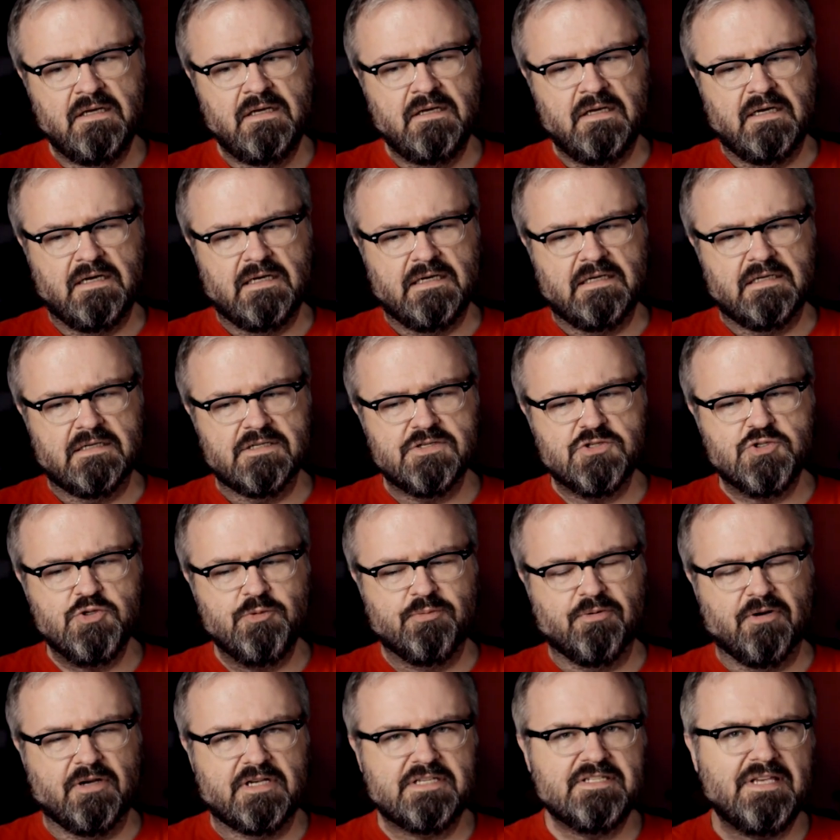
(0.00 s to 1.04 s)
uh,
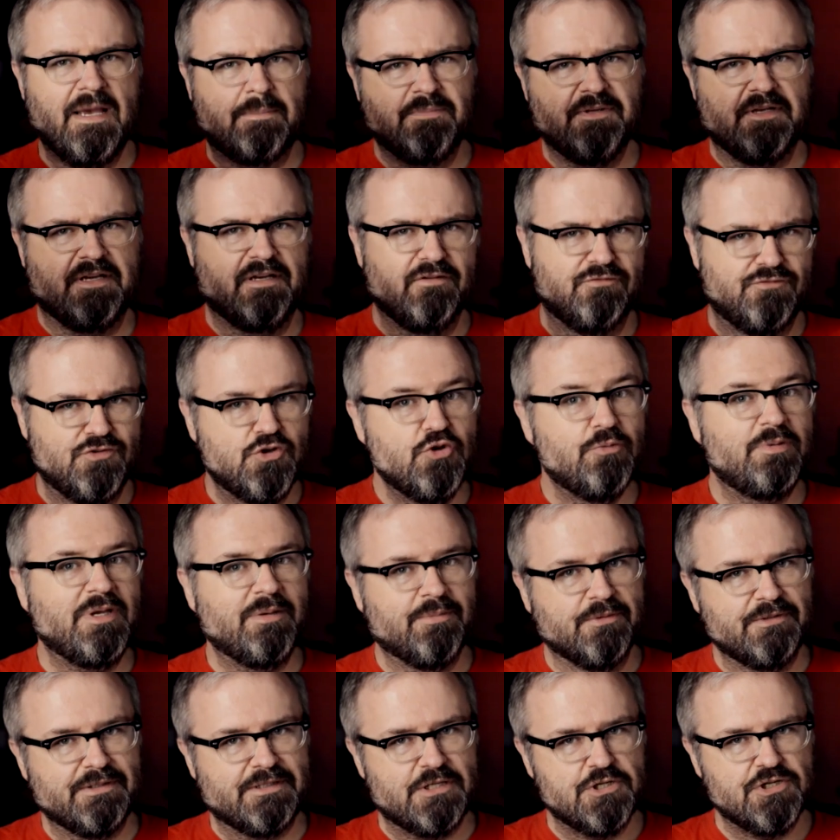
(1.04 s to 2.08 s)
super accepting of new
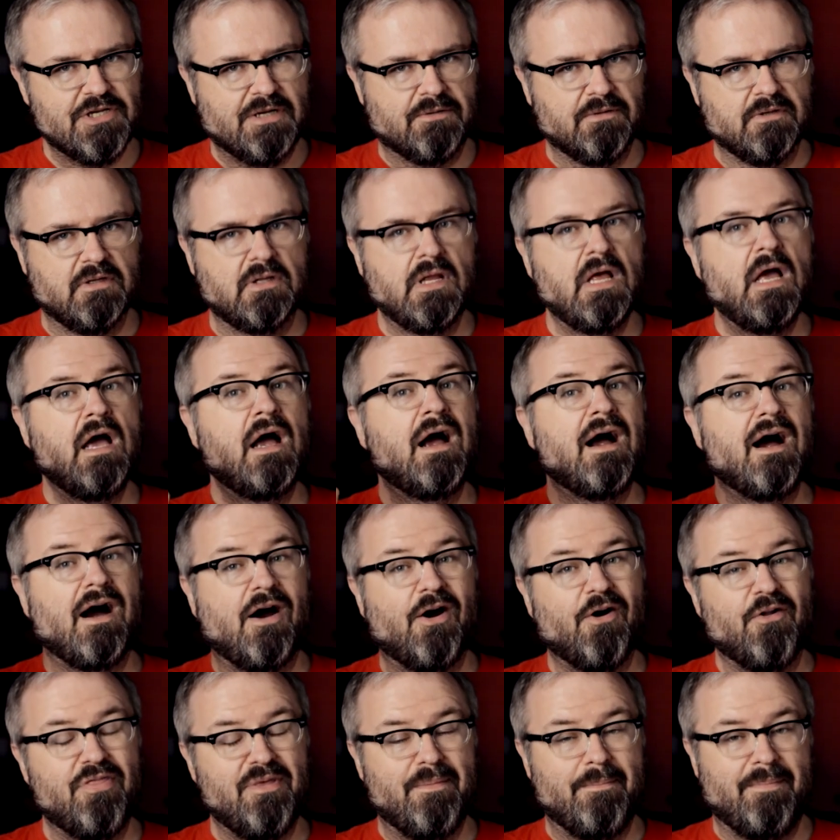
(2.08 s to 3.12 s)
people in general
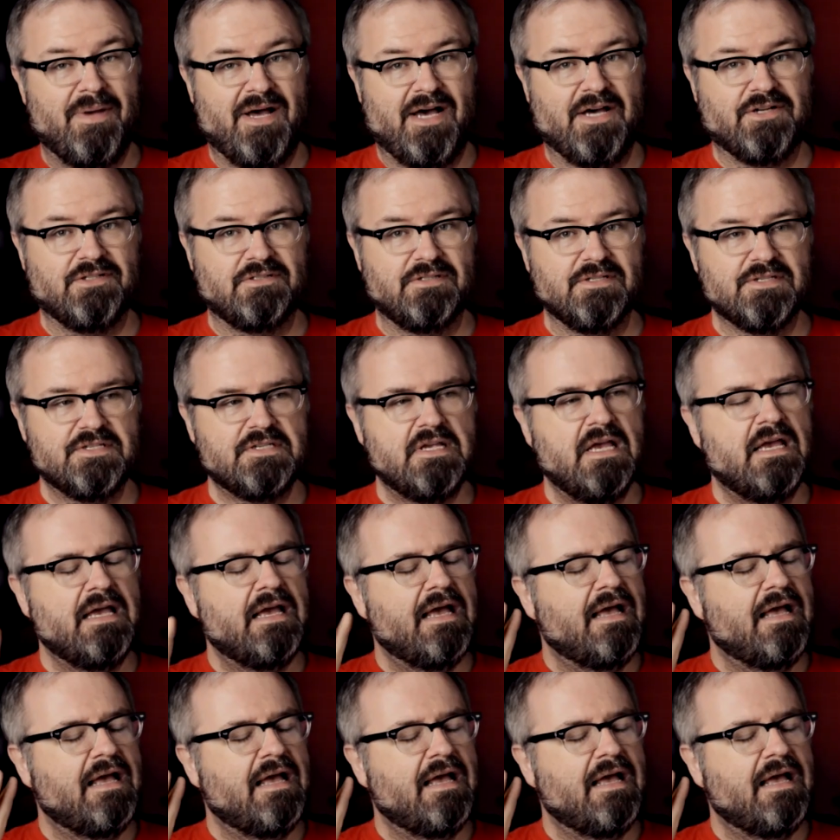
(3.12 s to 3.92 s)
are the models.